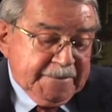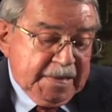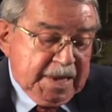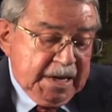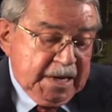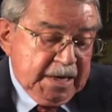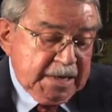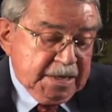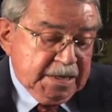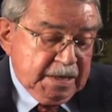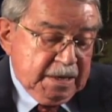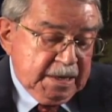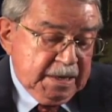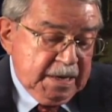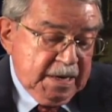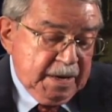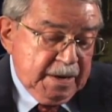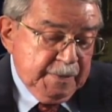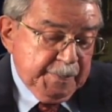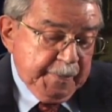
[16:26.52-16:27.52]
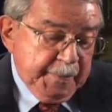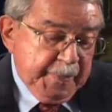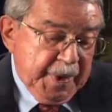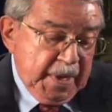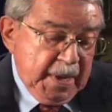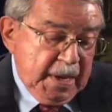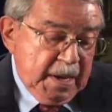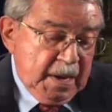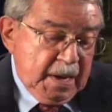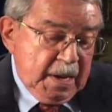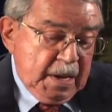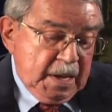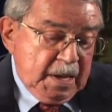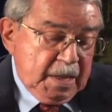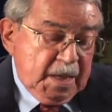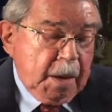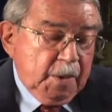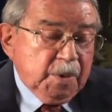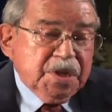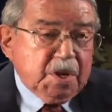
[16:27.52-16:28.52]
Yes, on um,
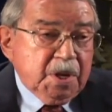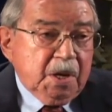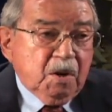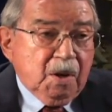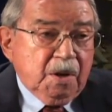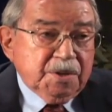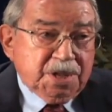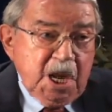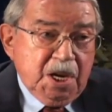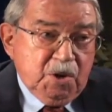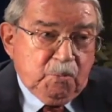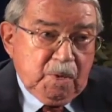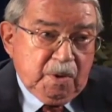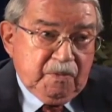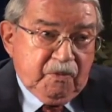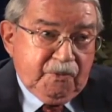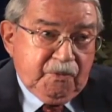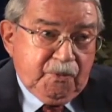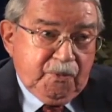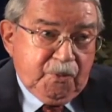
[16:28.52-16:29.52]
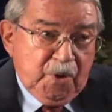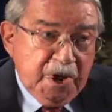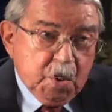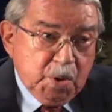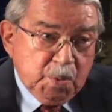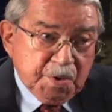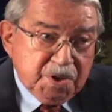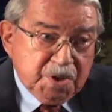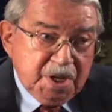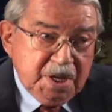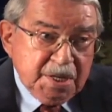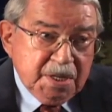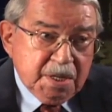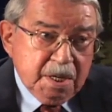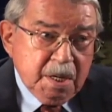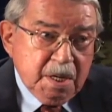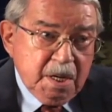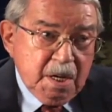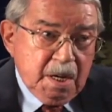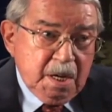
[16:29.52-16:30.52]
they were set on secret frequencies,